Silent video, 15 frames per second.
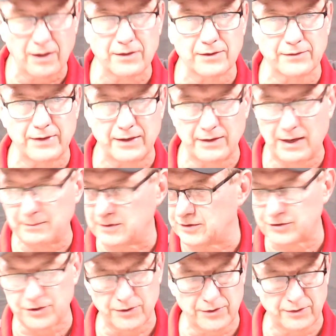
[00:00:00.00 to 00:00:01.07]
that I'm going to show
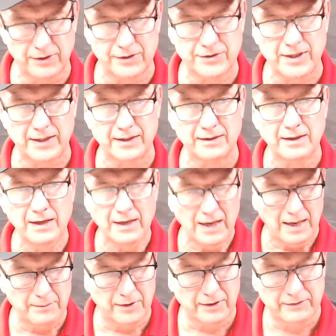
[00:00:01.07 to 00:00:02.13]
you in a second, I'm
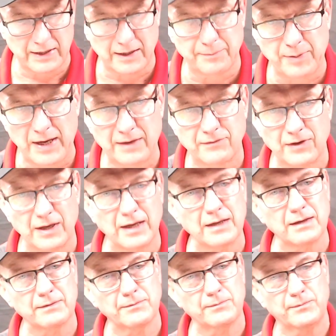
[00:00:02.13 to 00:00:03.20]
going to take a painting
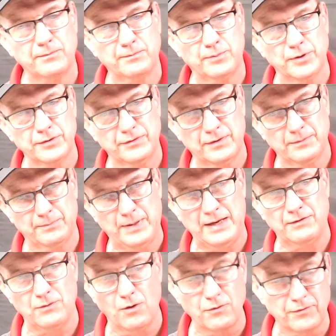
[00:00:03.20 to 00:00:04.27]
and put the paint
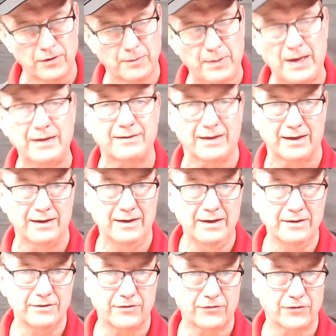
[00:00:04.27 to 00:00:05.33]
over a painting
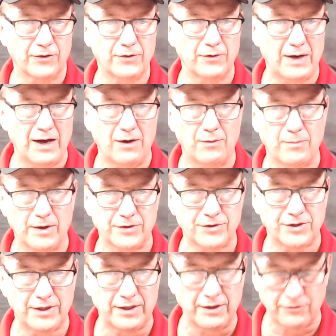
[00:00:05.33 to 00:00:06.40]
to show you how much
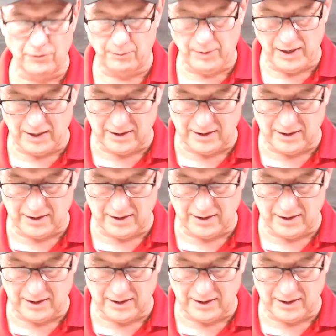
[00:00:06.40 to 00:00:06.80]
it is opaque.